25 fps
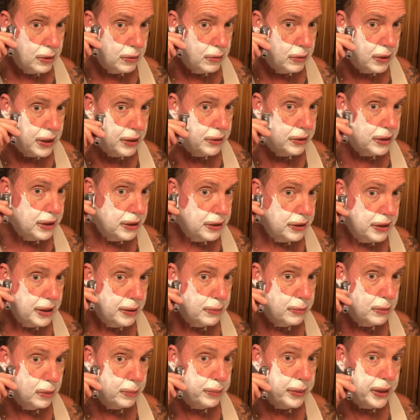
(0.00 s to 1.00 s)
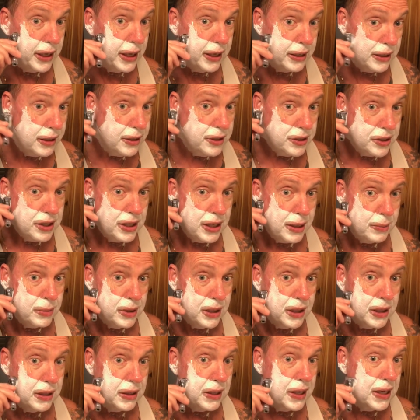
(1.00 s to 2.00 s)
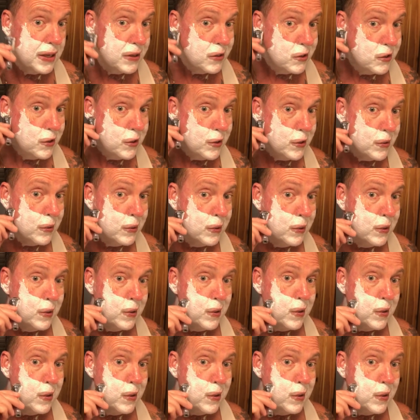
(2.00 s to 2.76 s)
were out there at Emerald Bay. I did the same thing last year.